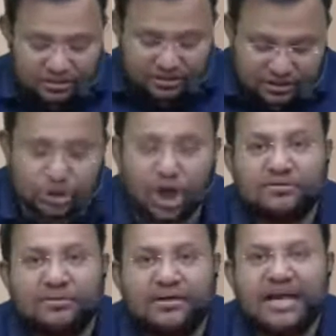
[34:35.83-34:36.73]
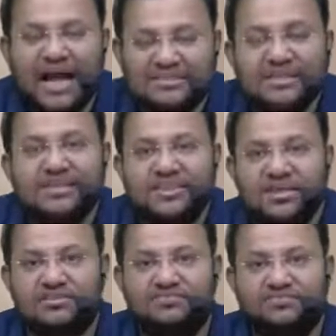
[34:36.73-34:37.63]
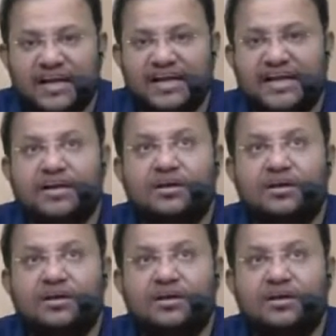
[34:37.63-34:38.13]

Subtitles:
Normally, as a result of right,